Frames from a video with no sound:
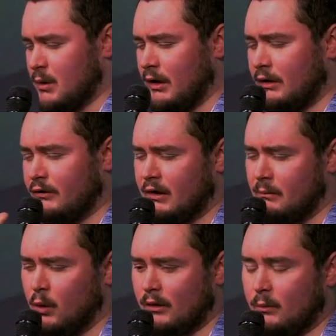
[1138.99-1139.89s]
We're going to see
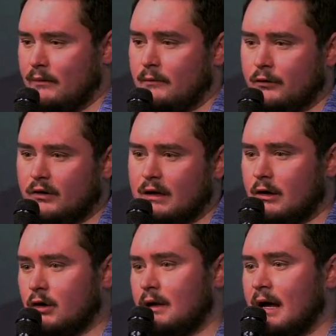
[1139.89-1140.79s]
more than we've ever seen in
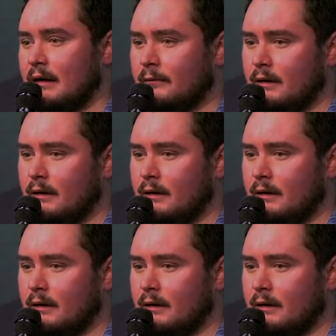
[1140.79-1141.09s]
our life.